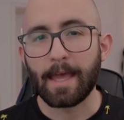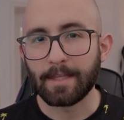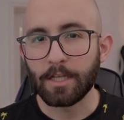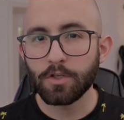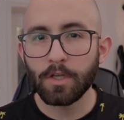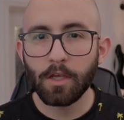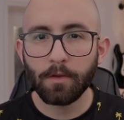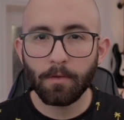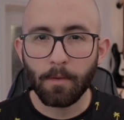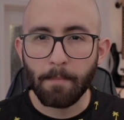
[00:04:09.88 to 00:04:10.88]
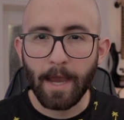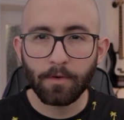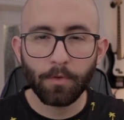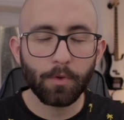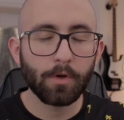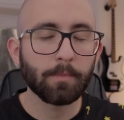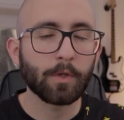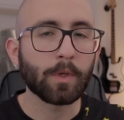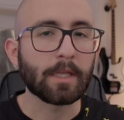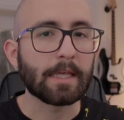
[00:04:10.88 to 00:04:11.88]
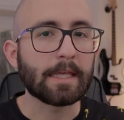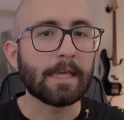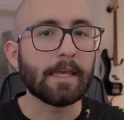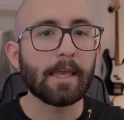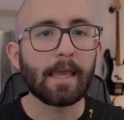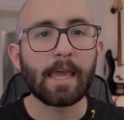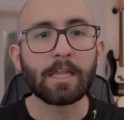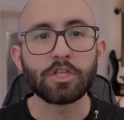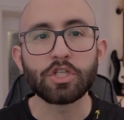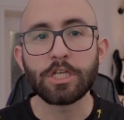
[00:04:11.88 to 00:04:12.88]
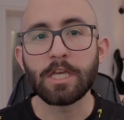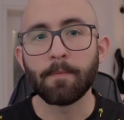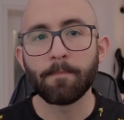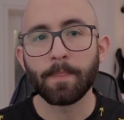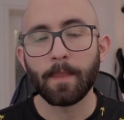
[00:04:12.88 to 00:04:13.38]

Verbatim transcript: Attention here to the minor third between E and G.